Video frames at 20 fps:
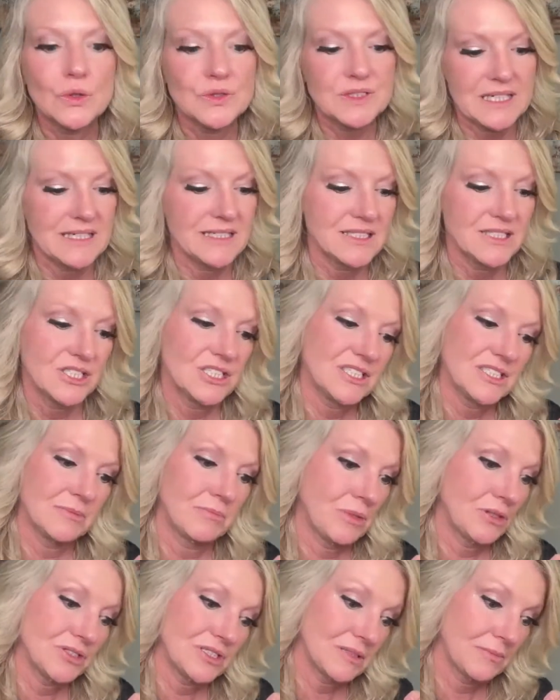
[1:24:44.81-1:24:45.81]
and it's just the
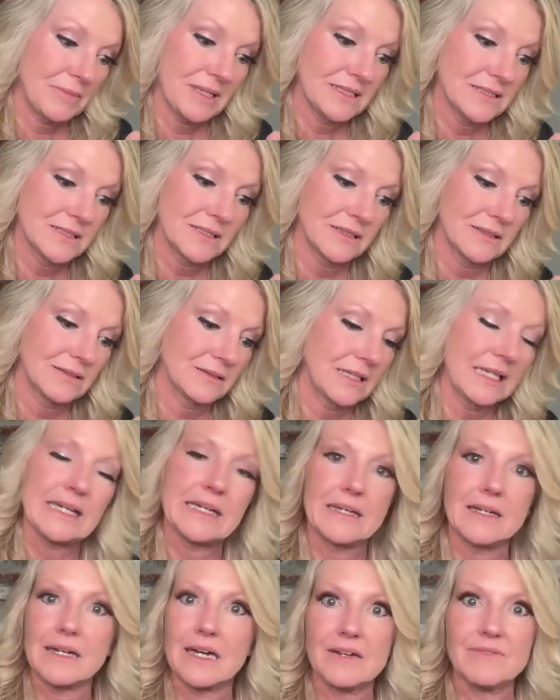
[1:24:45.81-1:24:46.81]
most amazing thing
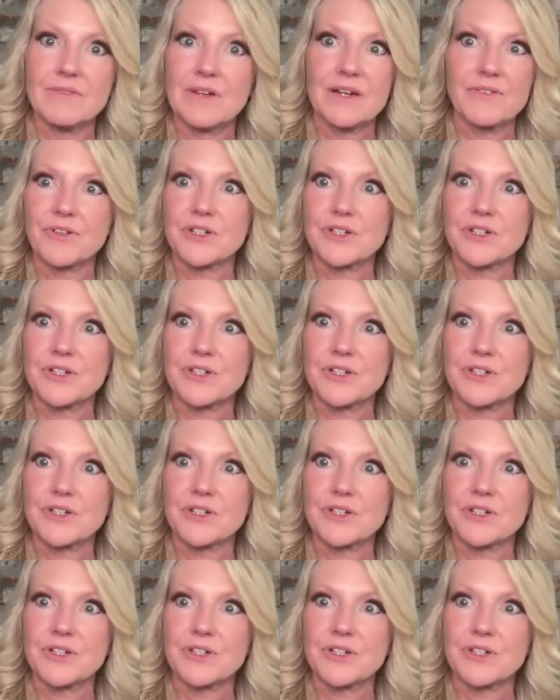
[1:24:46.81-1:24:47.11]
I've ever